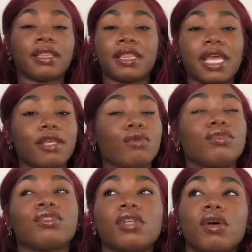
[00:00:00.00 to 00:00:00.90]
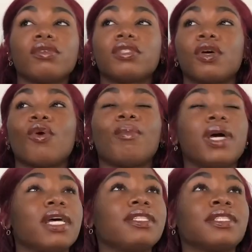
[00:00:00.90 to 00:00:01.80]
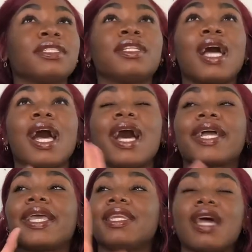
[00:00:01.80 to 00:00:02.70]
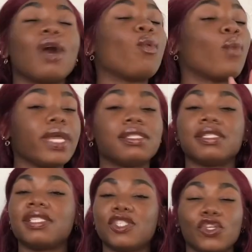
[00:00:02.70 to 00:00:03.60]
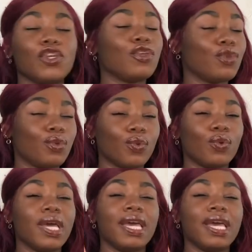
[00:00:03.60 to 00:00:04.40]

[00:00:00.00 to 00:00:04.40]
Thank you so, so much. I cannot wait to see you